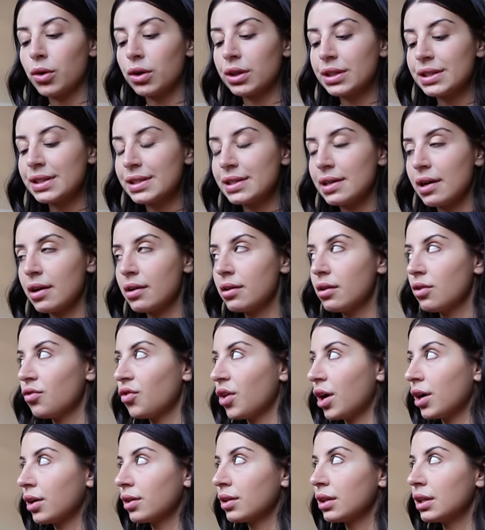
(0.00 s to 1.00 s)
Is done. I've
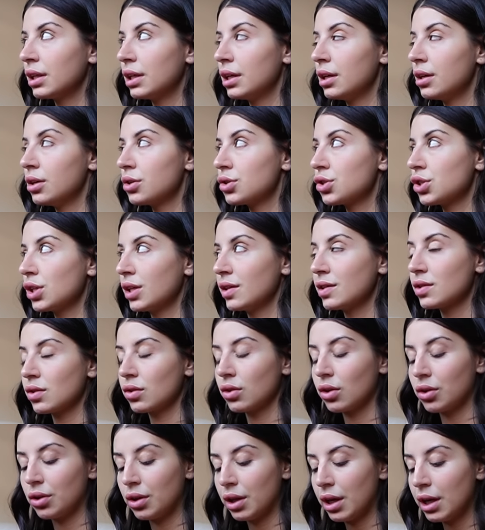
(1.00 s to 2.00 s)
hung the sheets
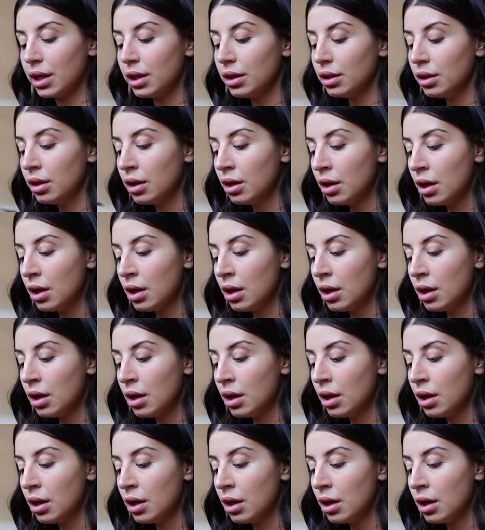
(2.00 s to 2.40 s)
on the line,